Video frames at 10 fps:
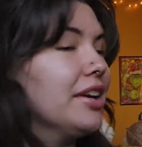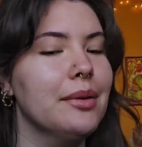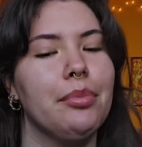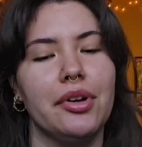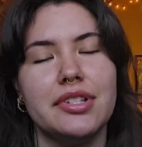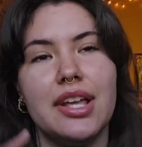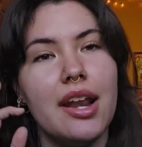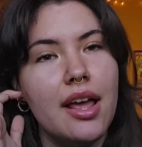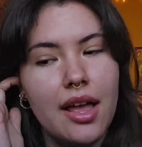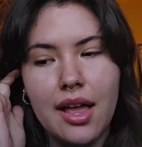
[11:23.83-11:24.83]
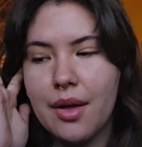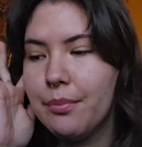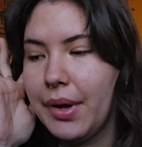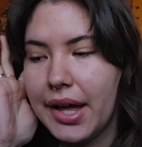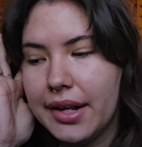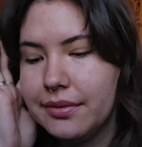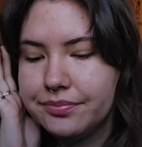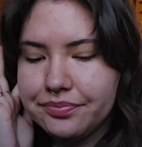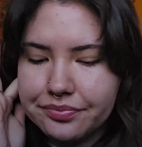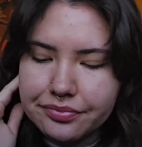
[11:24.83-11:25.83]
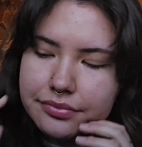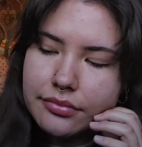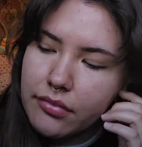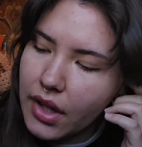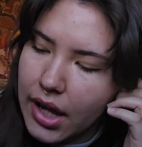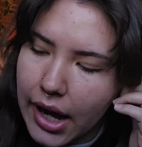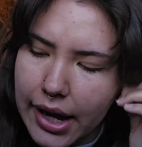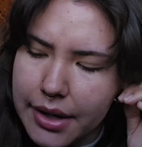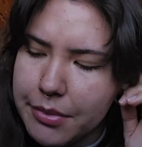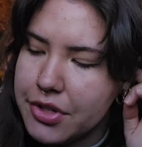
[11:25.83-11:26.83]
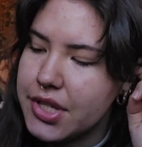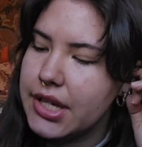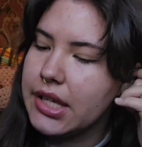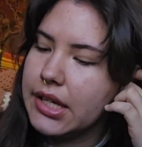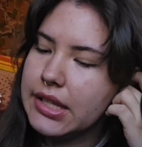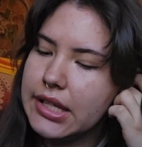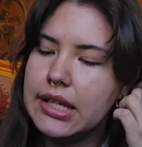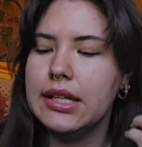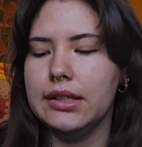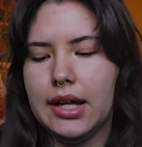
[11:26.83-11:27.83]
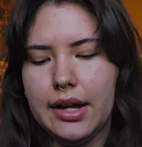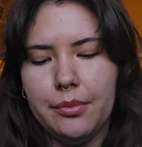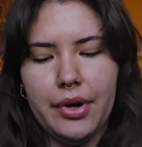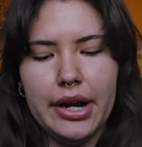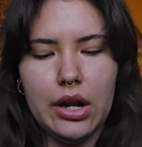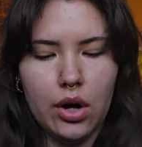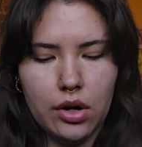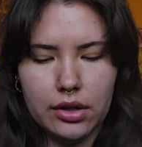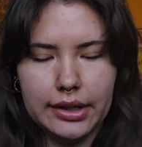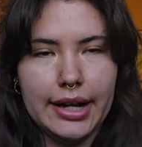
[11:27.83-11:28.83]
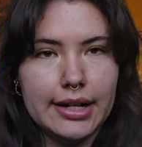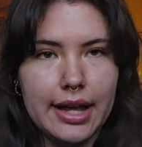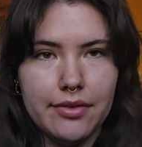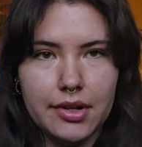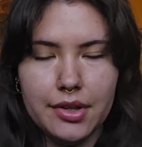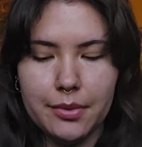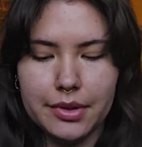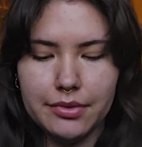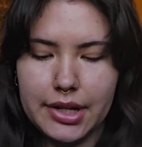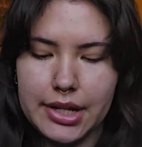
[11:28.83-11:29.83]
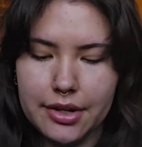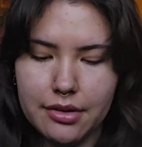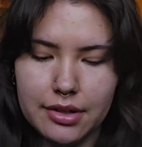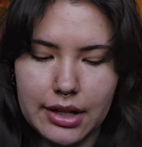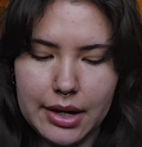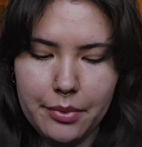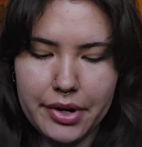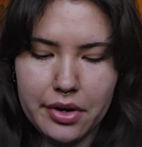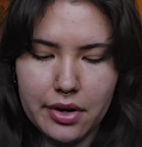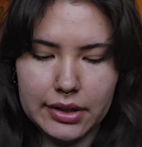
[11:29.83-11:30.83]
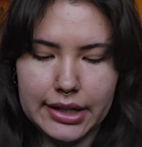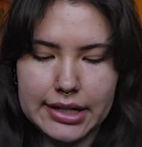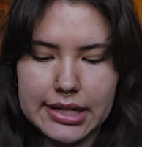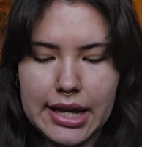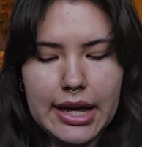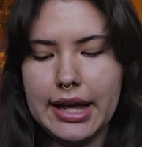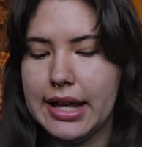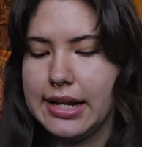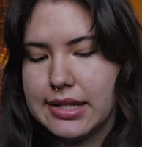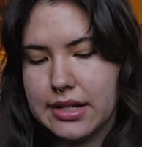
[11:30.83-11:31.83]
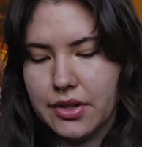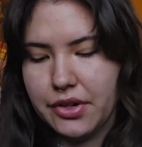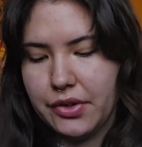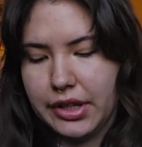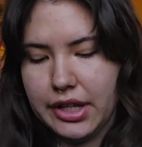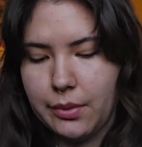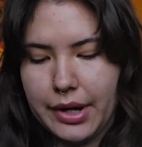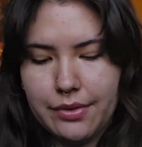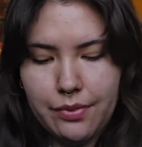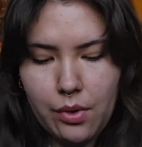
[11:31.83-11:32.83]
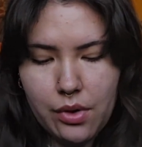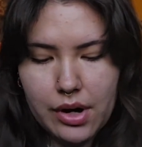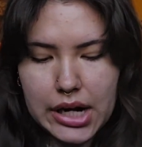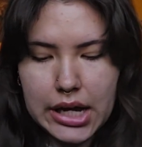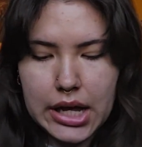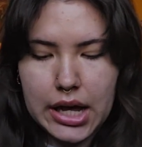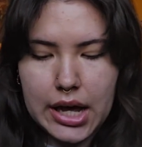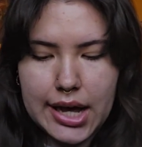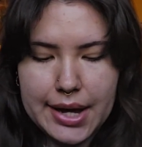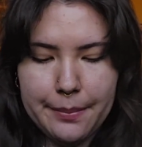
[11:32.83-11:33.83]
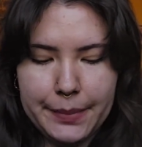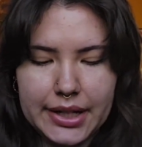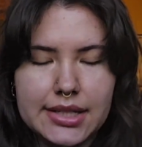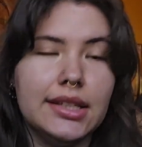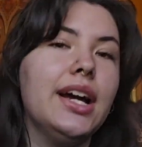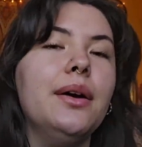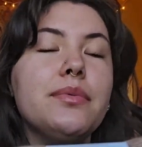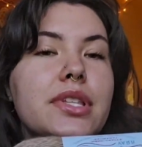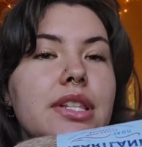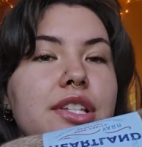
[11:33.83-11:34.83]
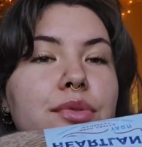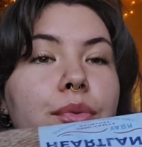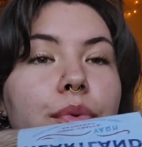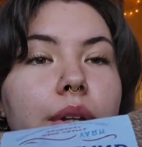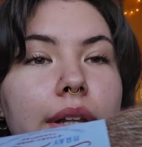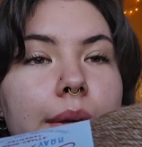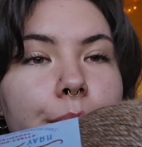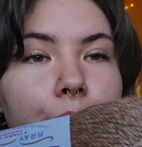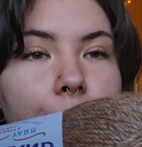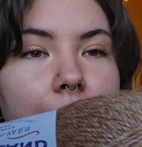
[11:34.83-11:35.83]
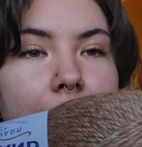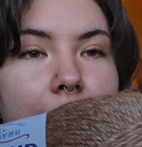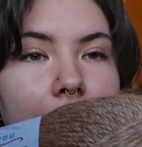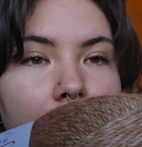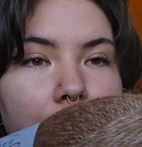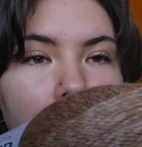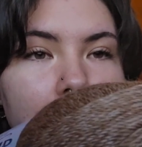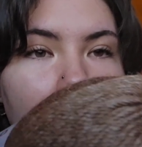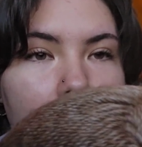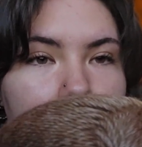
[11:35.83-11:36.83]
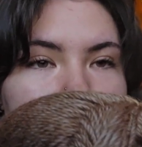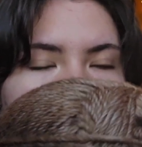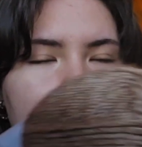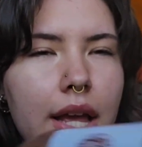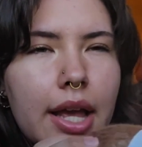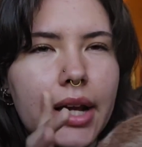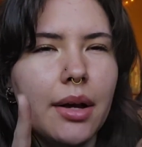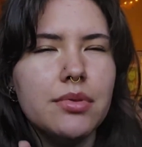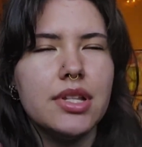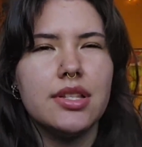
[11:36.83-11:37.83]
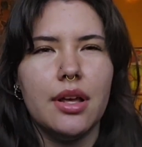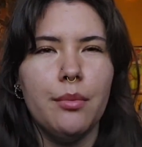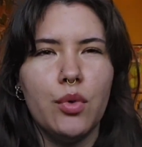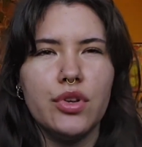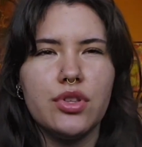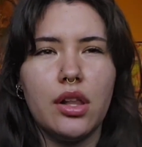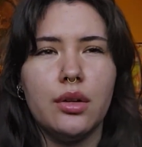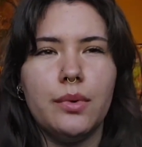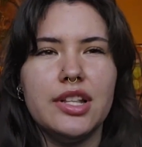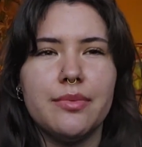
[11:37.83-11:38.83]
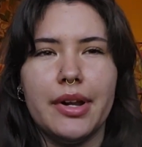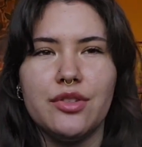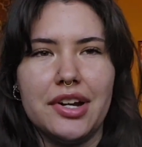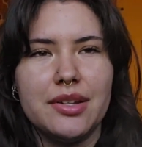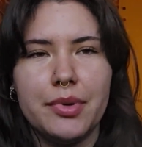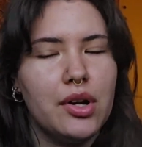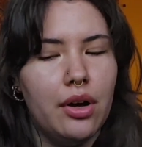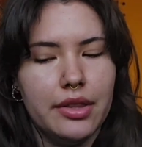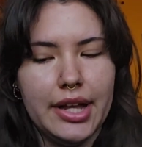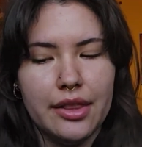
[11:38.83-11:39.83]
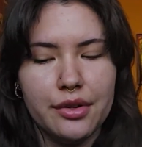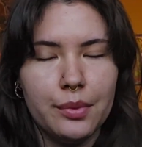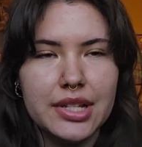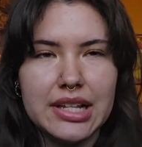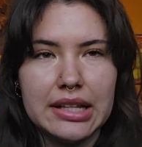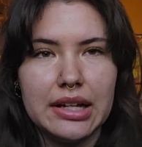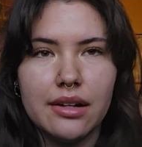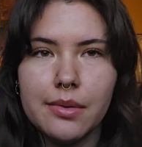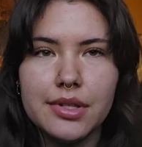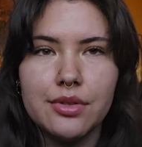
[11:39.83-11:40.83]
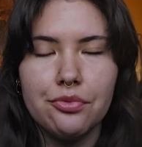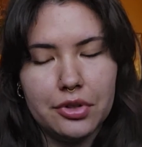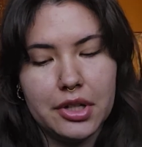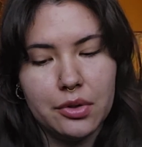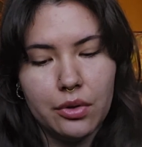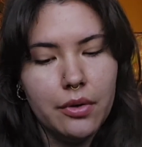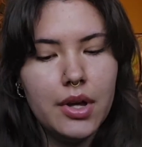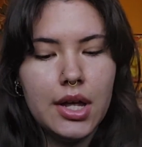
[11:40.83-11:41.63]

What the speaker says: in person. But I am using the Lion Brand Heartland. I have another one right here. Lion Brand Heartland. It is another acrylic weight 4, but it comes in these really pretty heathered colors. It comes in some more solid ones, but I tried to pick all the heathered ones because I thought it was really cool.